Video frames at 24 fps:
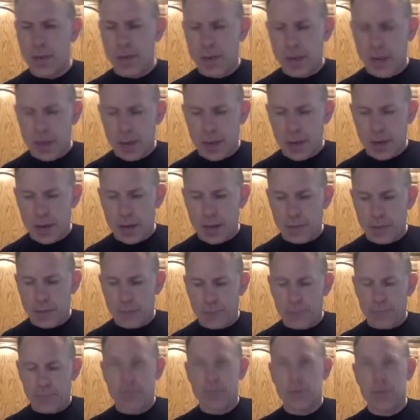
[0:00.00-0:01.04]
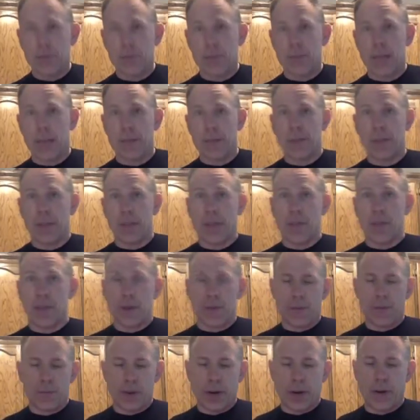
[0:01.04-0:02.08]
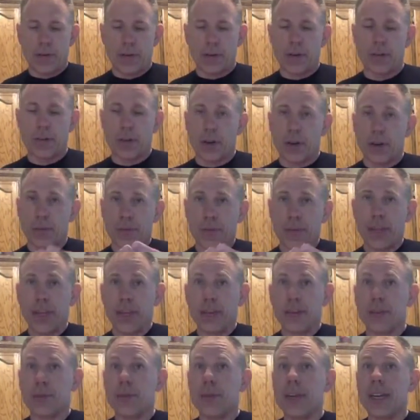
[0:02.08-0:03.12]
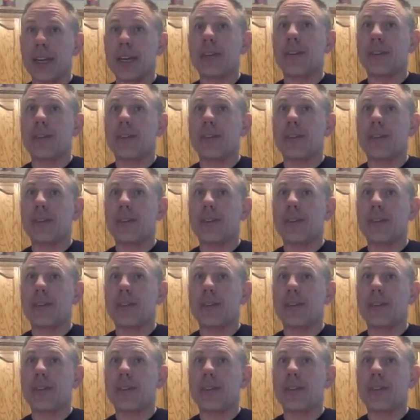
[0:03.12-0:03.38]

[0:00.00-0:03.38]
that flavor, whatever. So here's me,